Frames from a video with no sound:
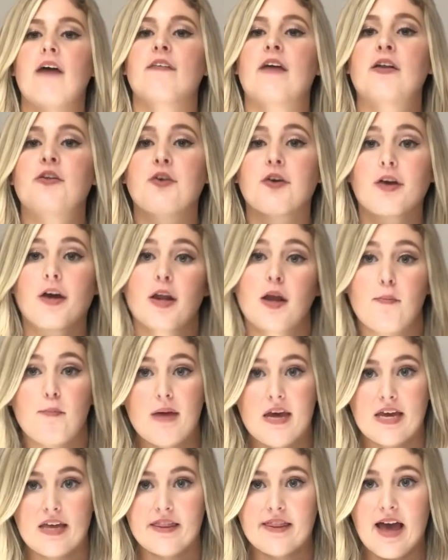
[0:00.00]
and then you're going to
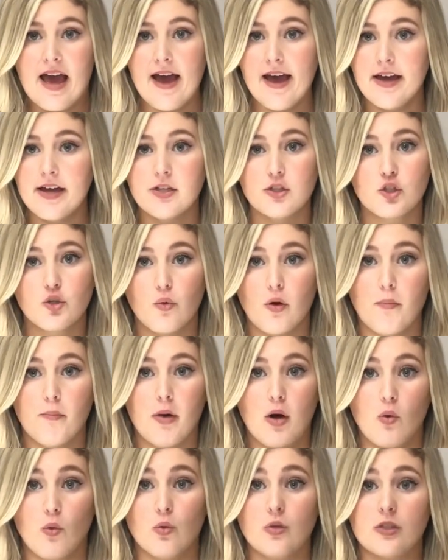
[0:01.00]
make that into a
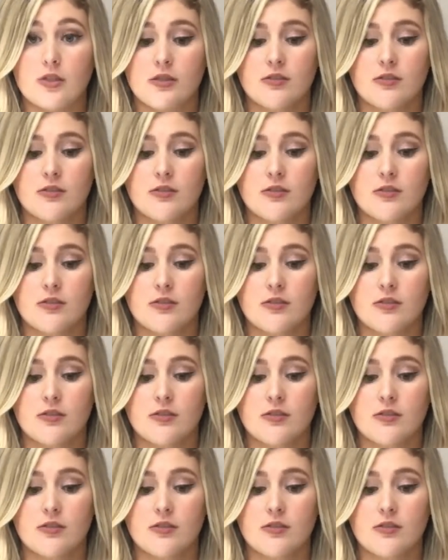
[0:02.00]
boat.